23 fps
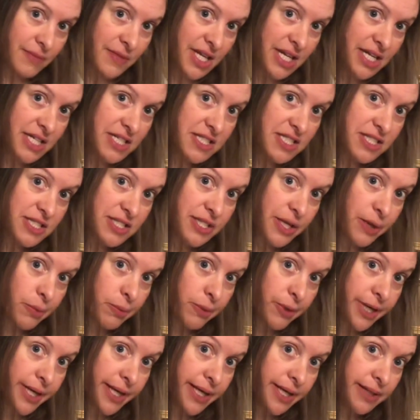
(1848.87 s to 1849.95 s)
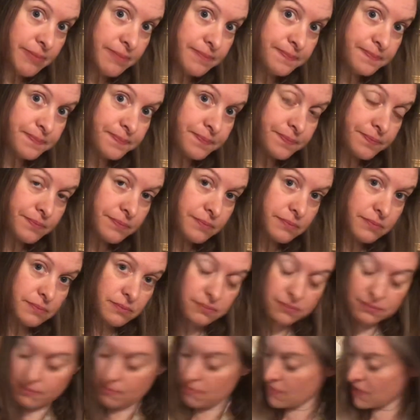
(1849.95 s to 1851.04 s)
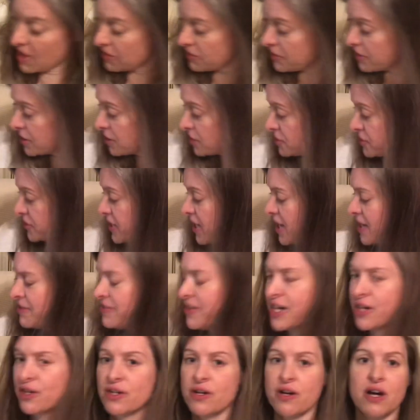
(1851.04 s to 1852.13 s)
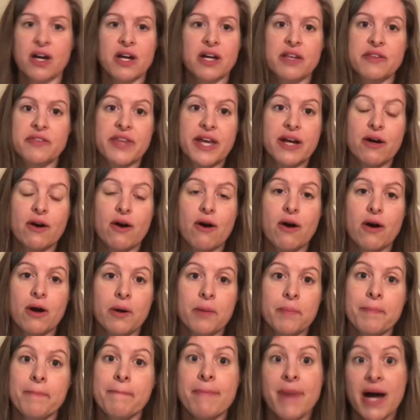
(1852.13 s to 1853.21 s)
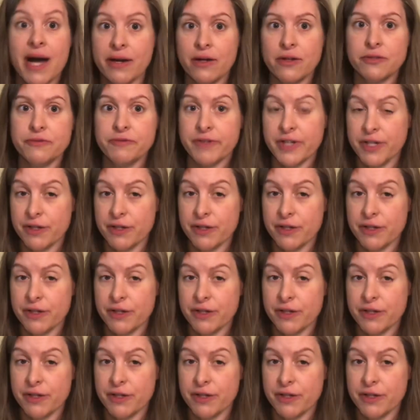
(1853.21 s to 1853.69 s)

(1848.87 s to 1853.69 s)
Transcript: And it's so pretty. There are mild